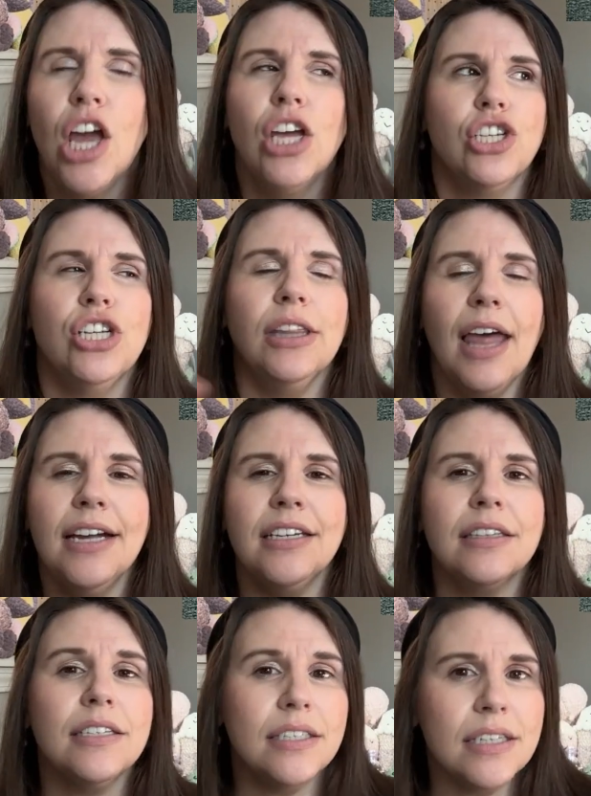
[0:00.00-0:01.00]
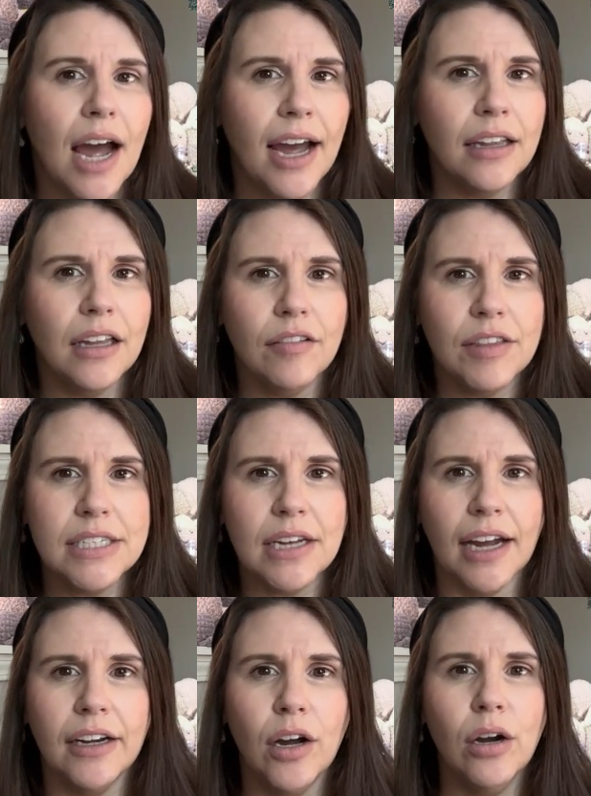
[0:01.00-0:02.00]
She liked the style of the
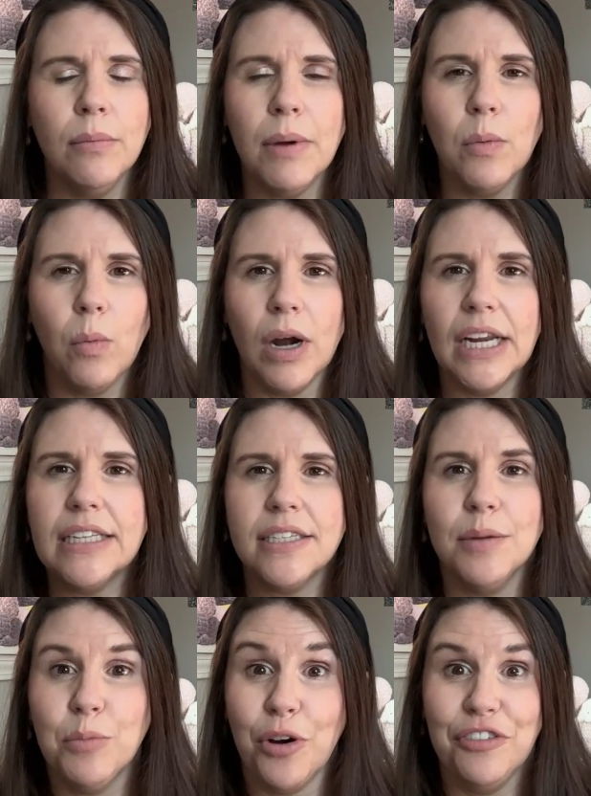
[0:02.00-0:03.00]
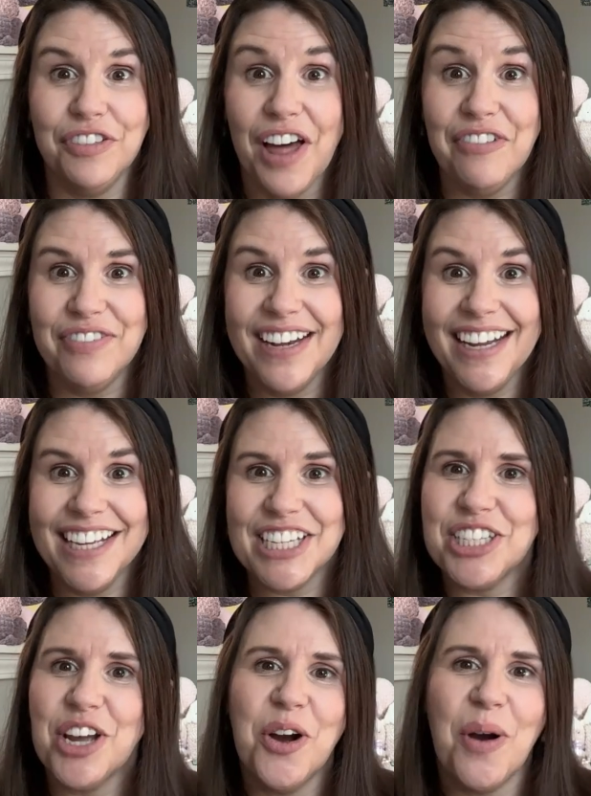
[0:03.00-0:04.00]
Dino, but wanted some more fluff in it.
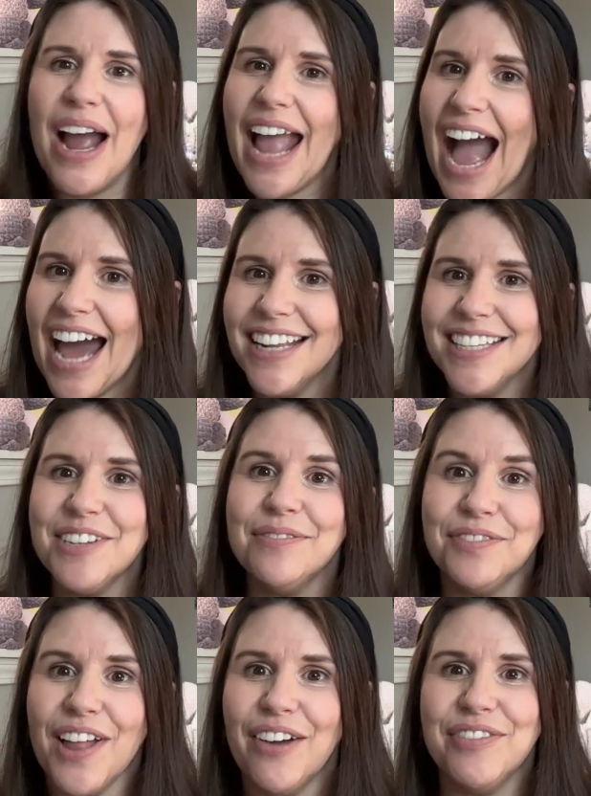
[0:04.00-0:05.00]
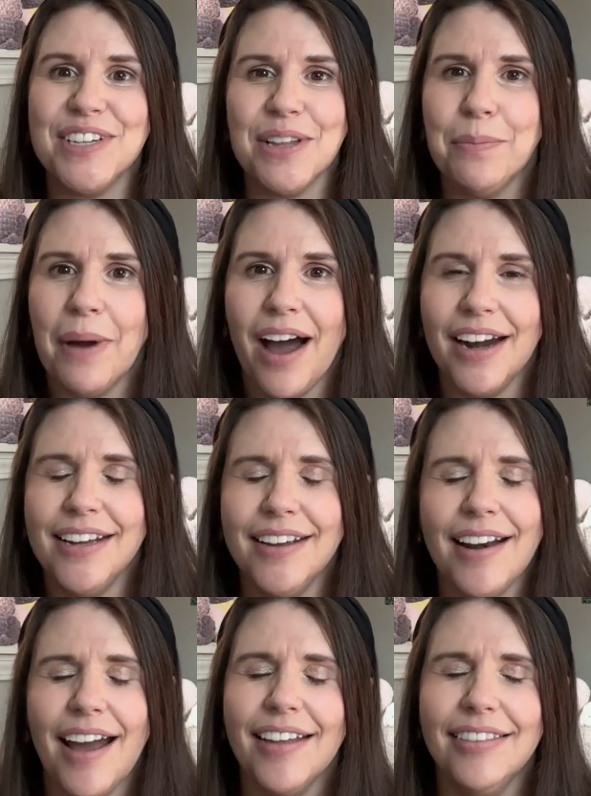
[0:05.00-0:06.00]
So I added some fluff to the body,
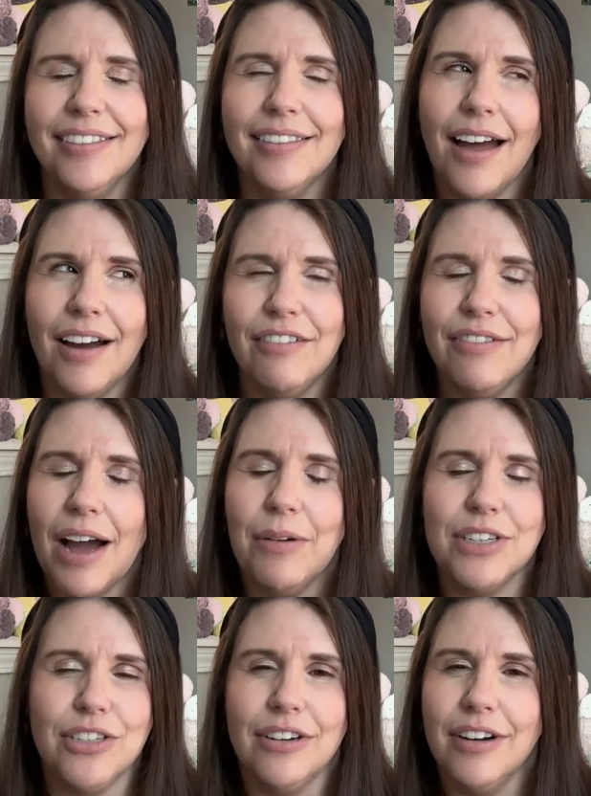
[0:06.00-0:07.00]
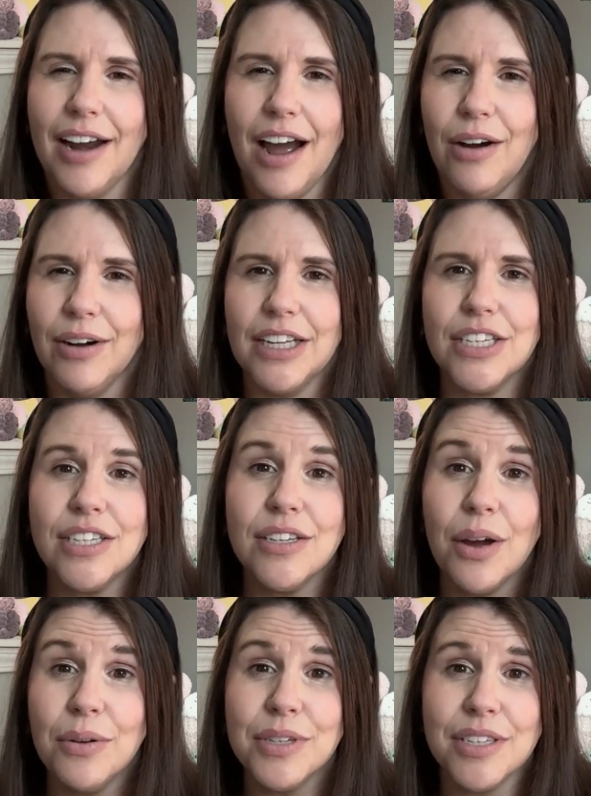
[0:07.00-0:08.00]
and I love how it turned out. It's
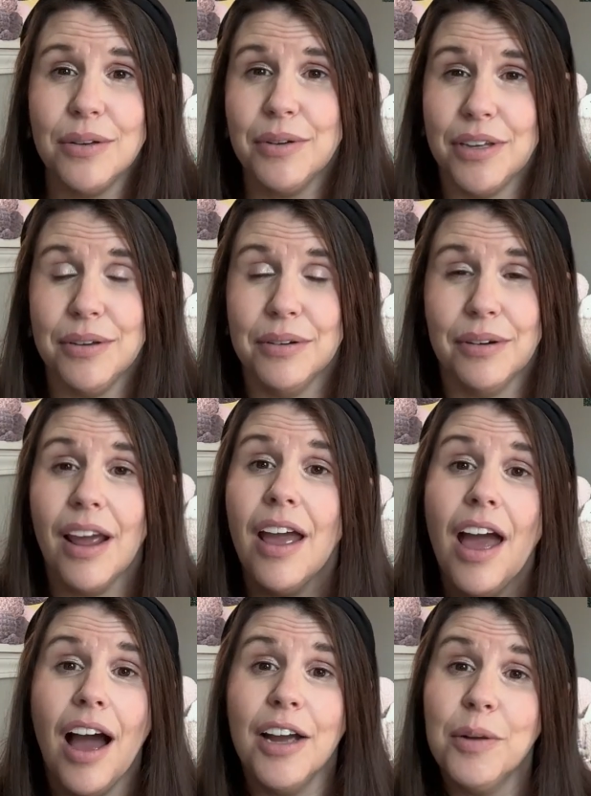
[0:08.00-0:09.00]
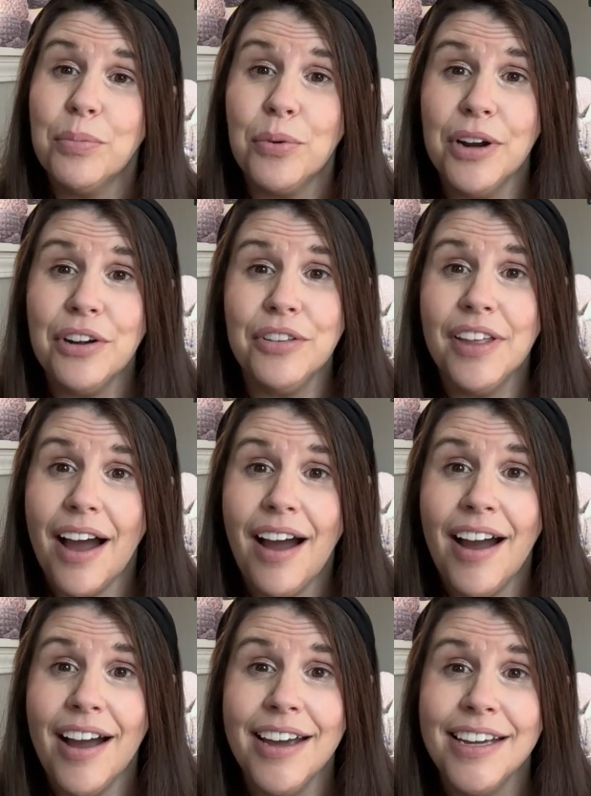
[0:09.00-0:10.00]
so, so cute. I embroidered the
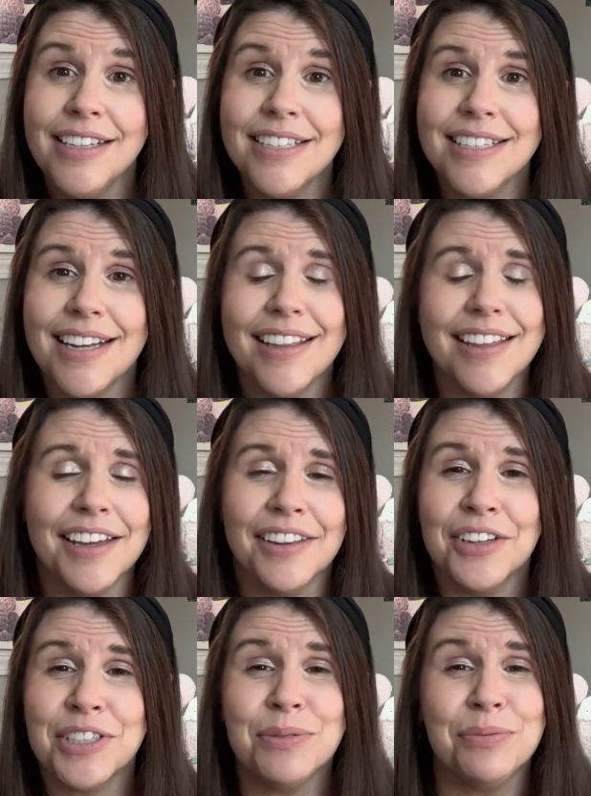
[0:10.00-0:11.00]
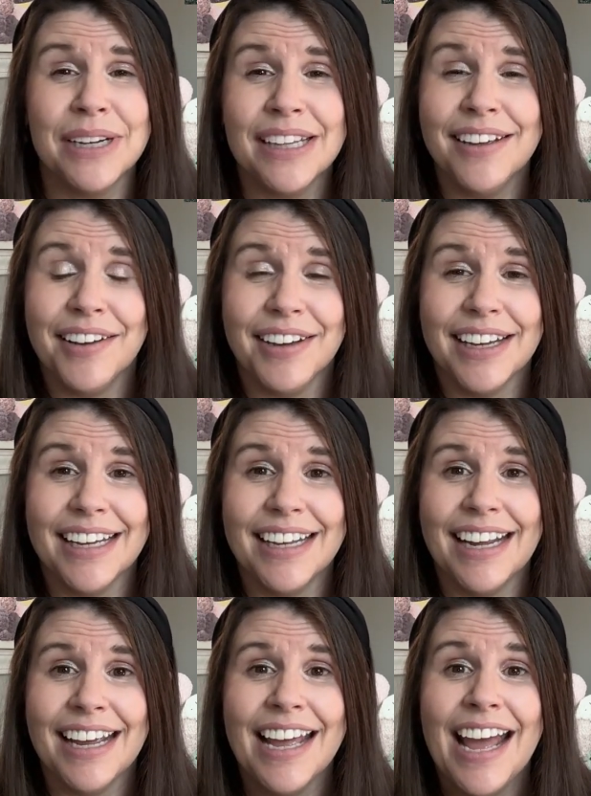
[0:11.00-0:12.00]
eyes. I think it looks really good.